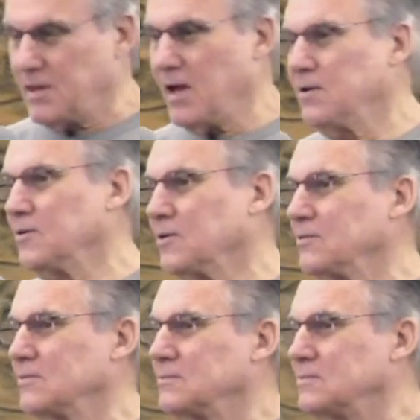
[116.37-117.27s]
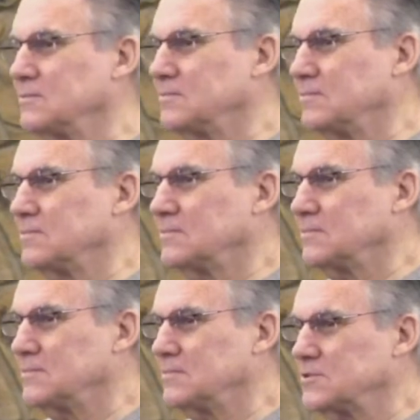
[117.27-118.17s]
Daniel,
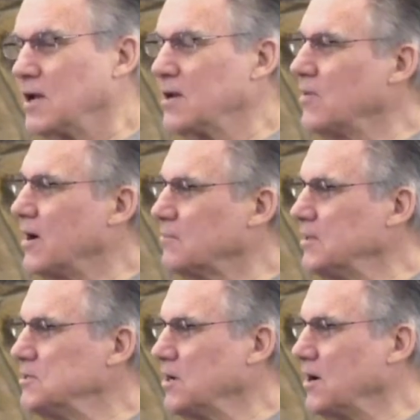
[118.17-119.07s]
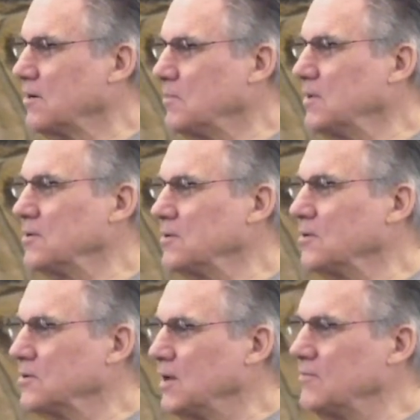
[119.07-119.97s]
Shadrach, Meshach,
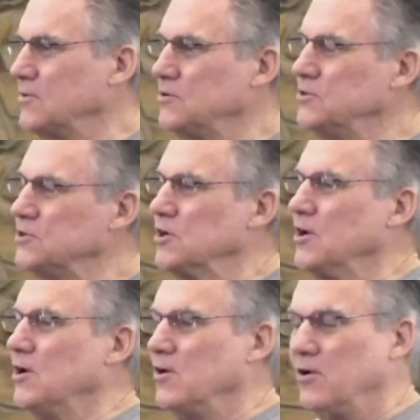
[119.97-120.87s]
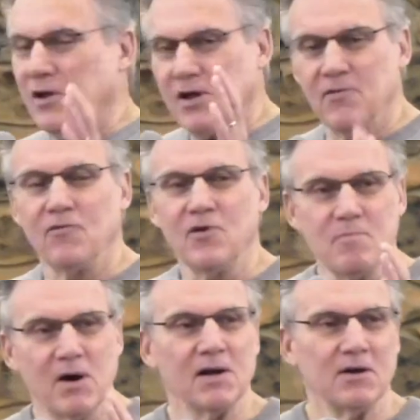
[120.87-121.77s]
Abednego, David, you just,
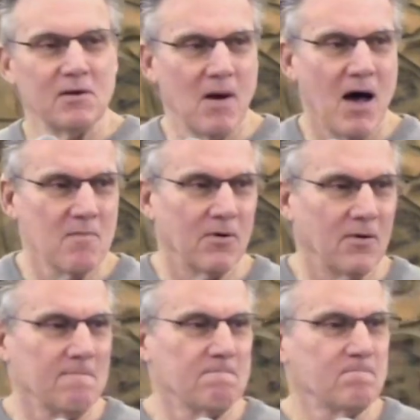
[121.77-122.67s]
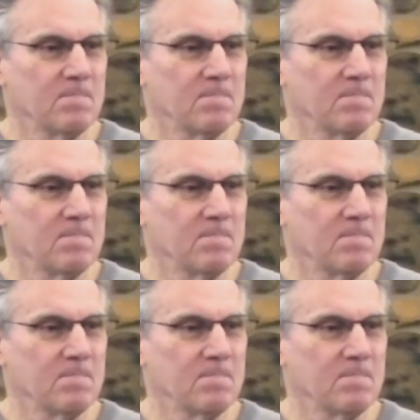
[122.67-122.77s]
everybody in the Bible,